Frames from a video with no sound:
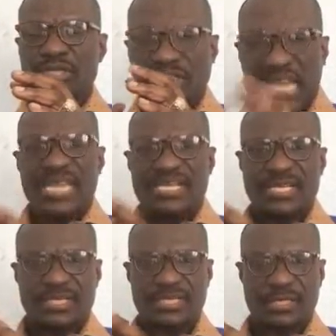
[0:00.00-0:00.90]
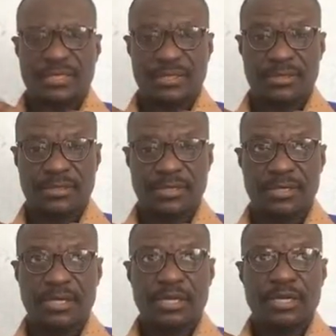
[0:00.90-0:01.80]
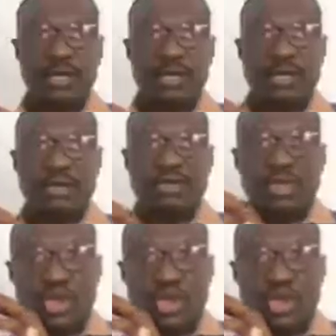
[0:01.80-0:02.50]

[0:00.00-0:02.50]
Jesus to